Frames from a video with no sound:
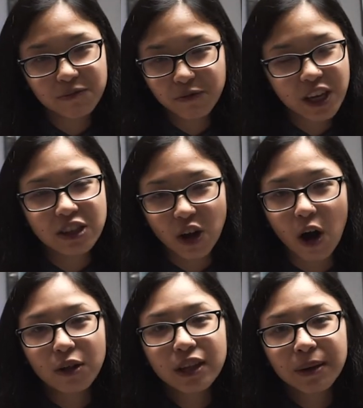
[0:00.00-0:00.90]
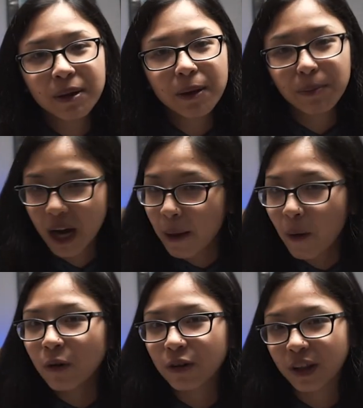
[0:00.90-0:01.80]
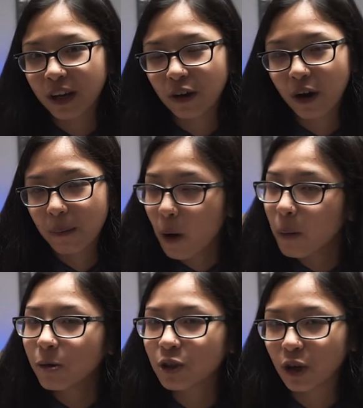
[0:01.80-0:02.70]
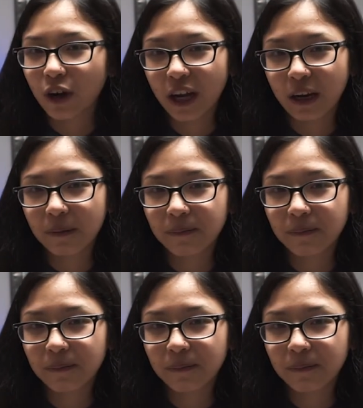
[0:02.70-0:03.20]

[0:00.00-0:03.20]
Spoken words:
feet taller than me, but I'm older than her. I'm almost certain.